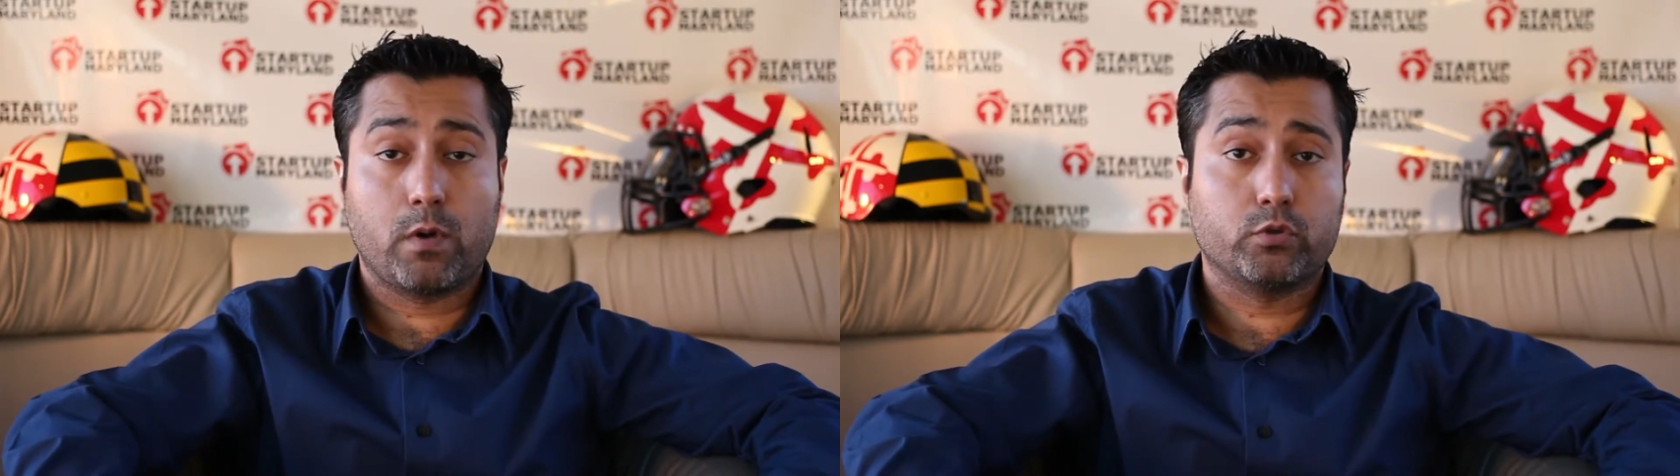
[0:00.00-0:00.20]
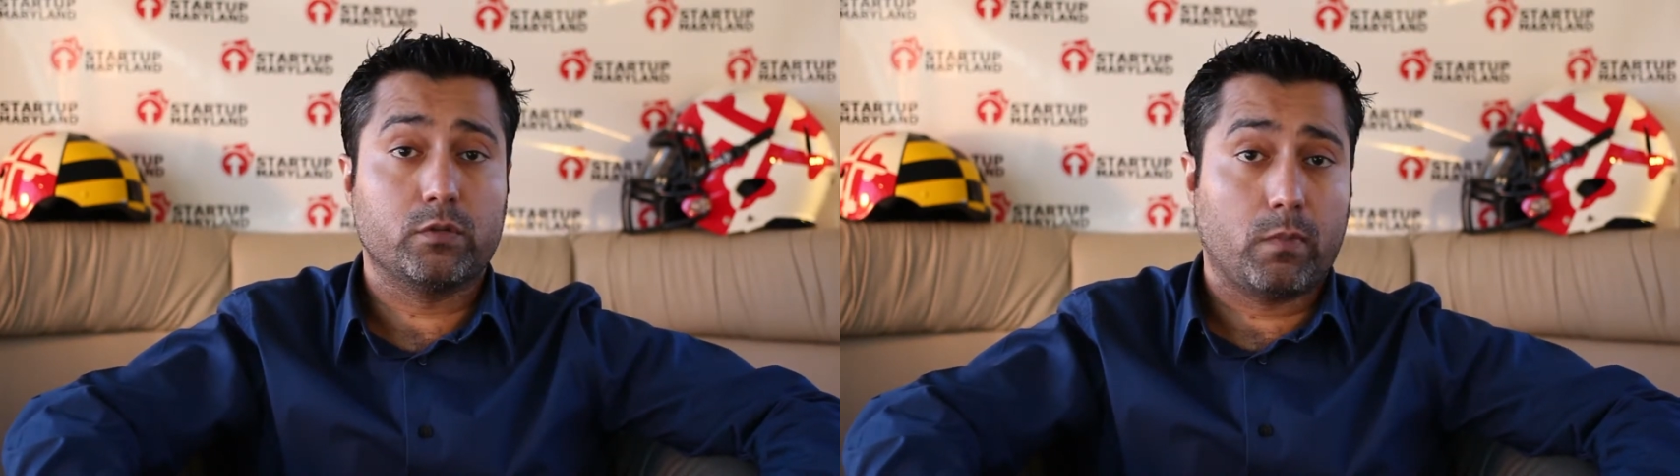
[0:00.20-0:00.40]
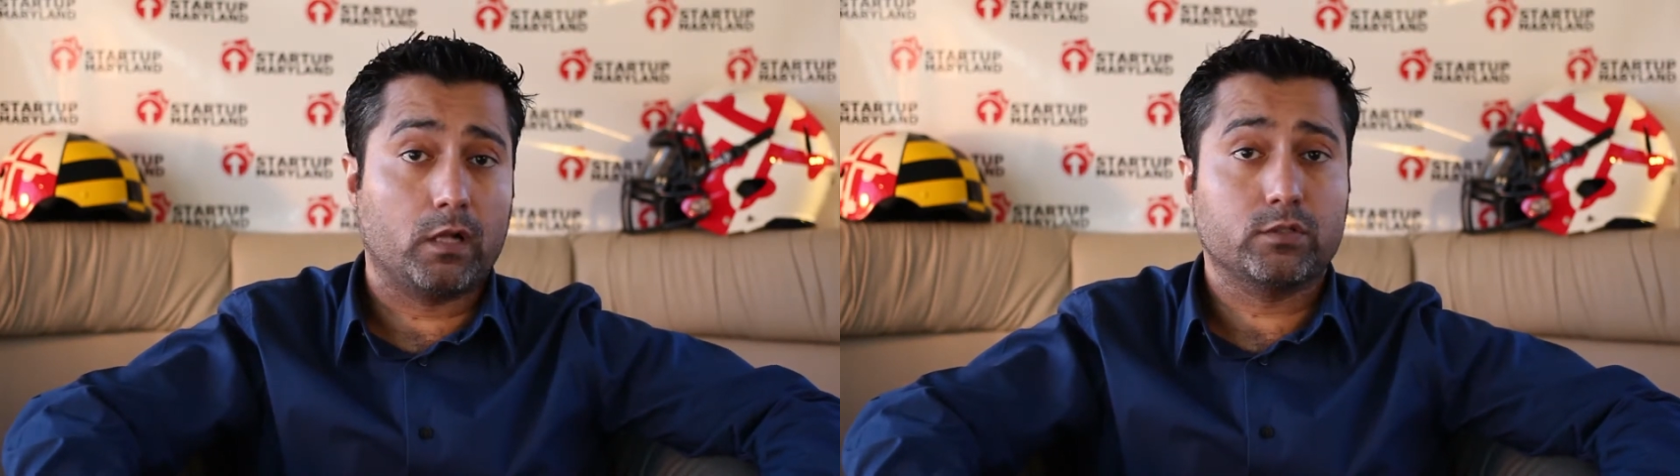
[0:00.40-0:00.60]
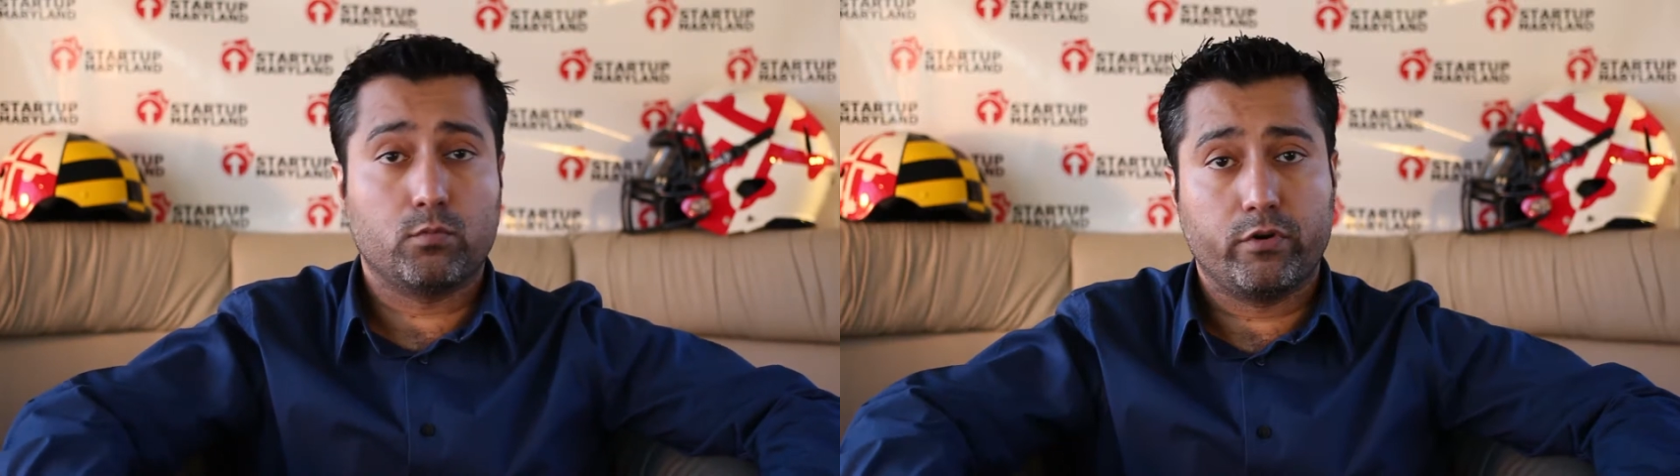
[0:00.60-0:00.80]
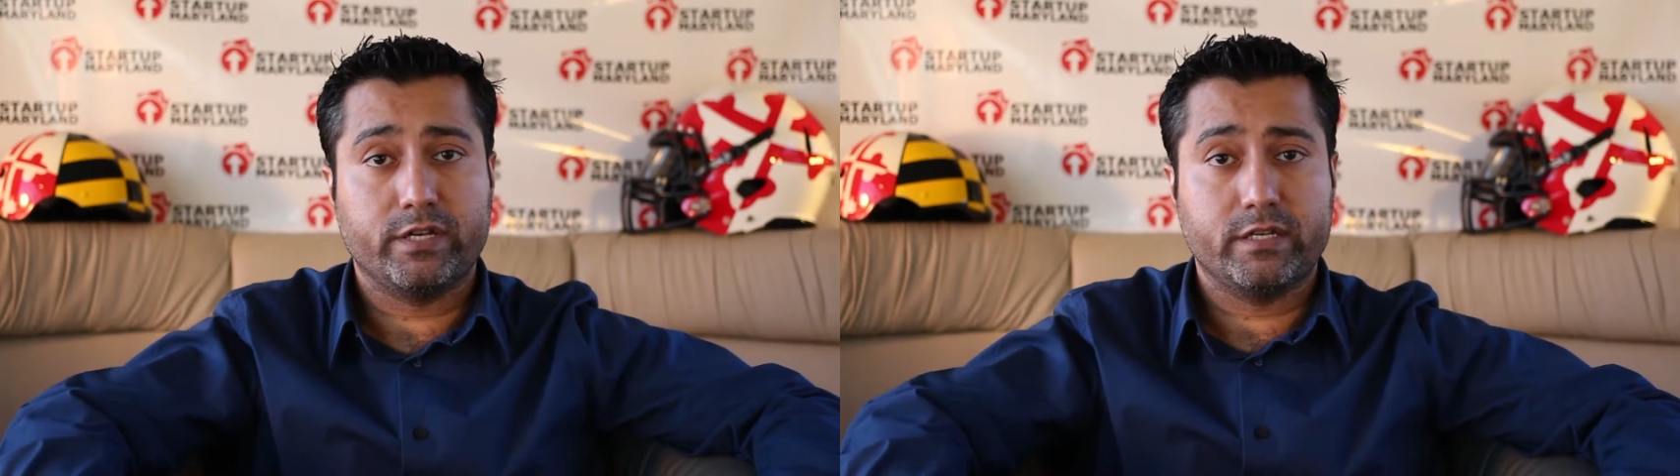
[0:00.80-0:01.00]
both in
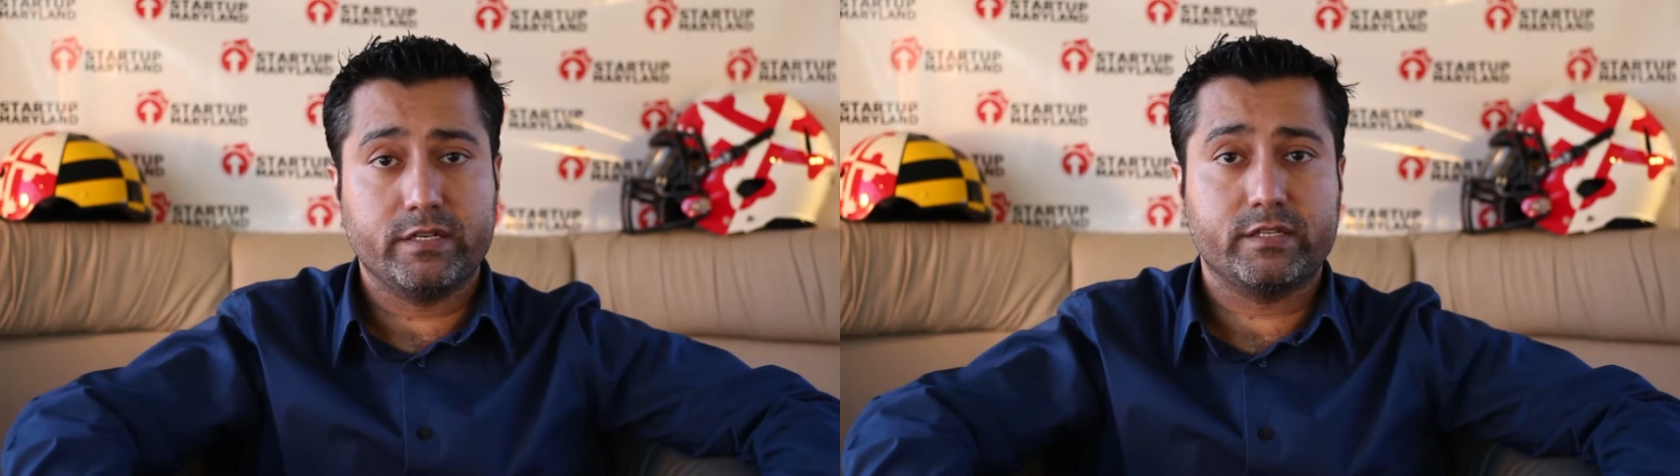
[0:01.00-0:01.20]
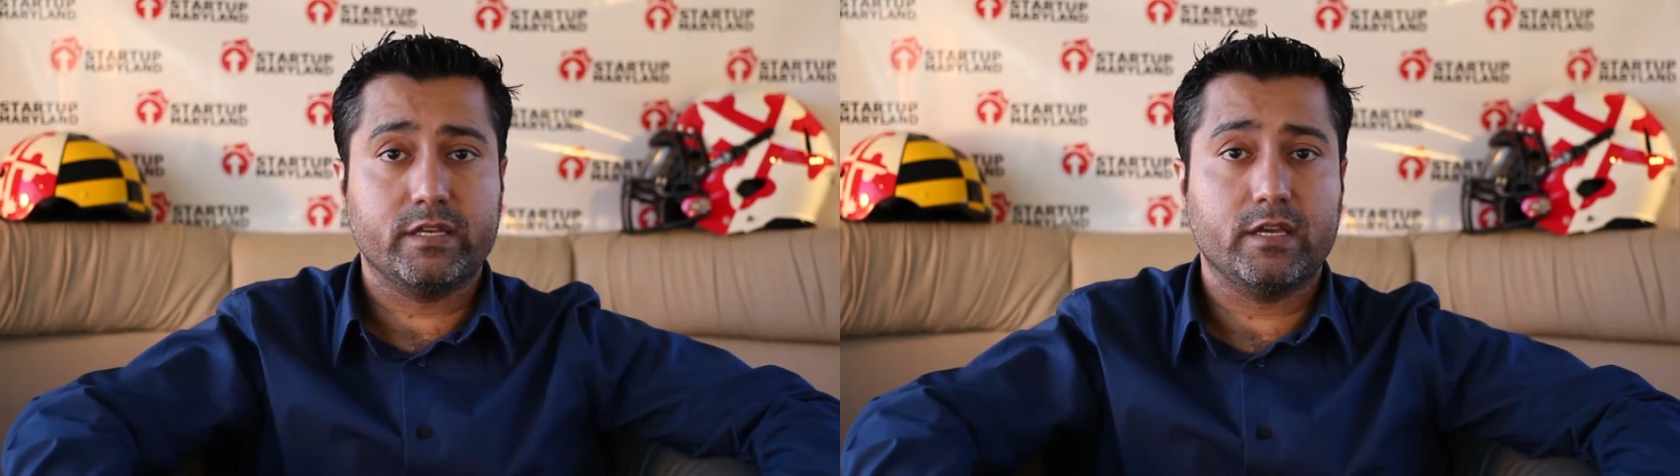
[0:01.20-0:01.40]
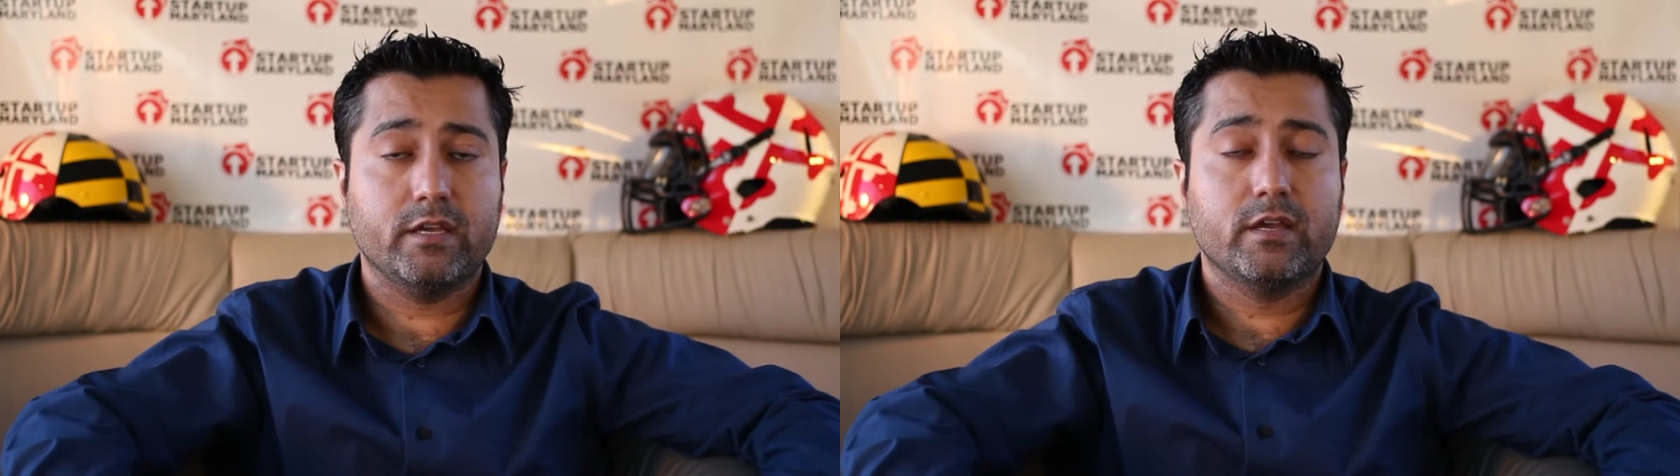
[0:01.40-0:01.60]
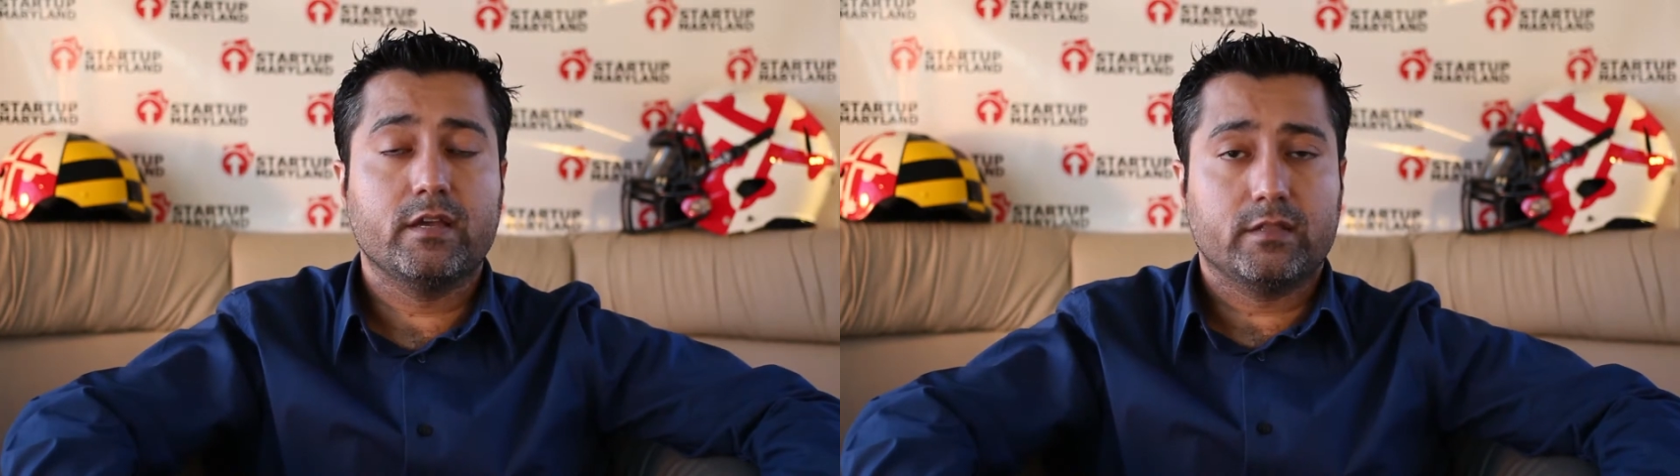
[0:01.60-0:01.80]
Baltimore and DC